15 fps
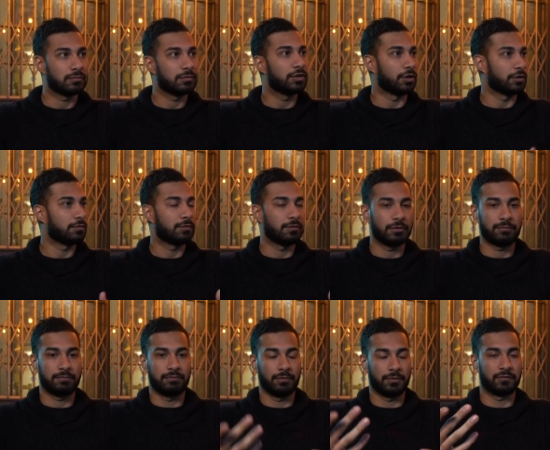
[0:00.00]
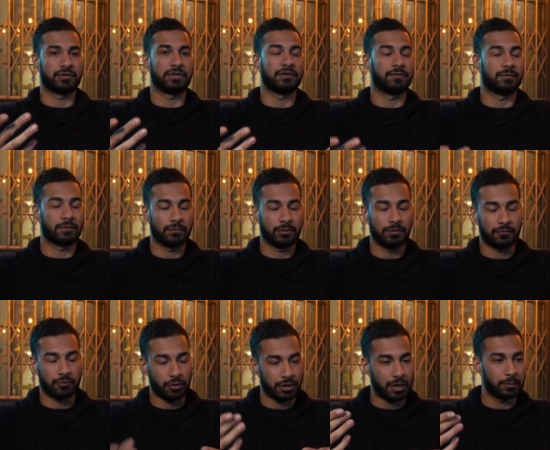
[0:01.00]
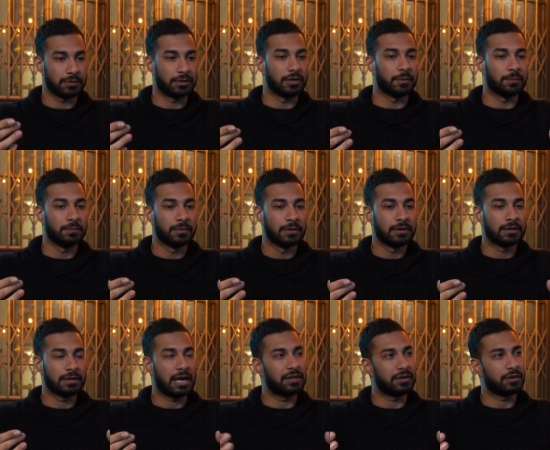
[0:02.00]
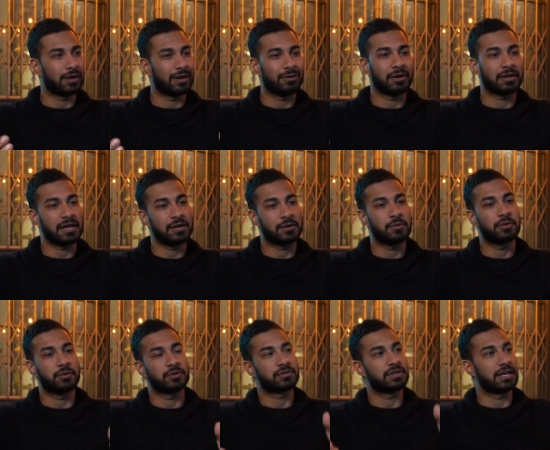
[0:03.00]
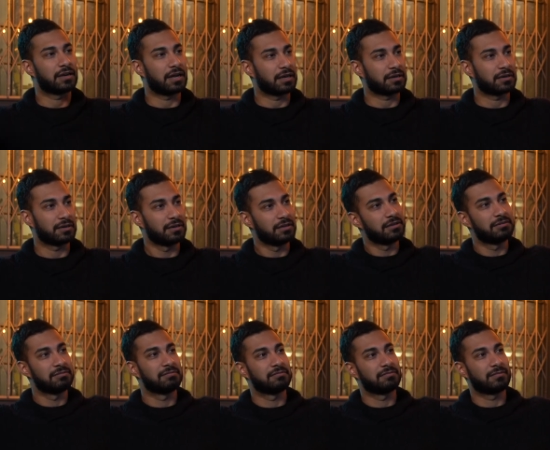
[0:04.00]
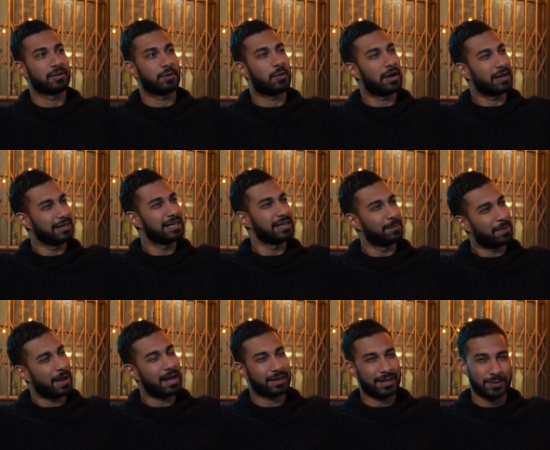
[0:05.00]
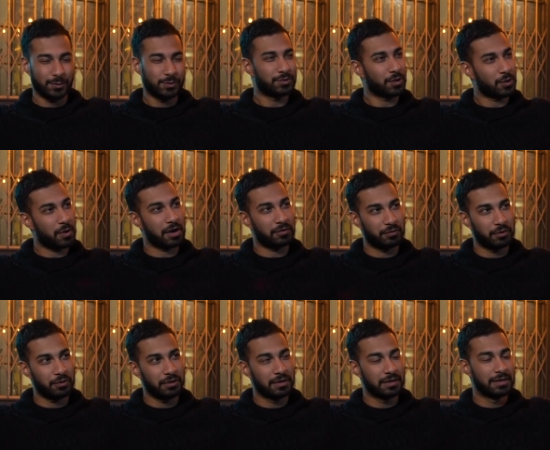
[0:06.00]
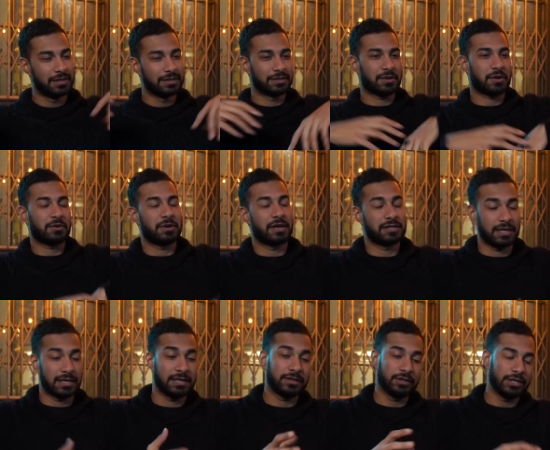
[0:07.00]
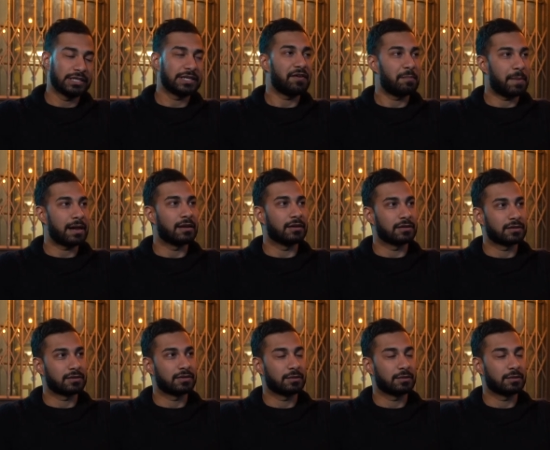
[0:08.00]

you know, obviously you've, you've grown up with them. And then you're like, oh, okay, cool, you're sitting like quite near the back. That's also quite rude. So you need to have a balance.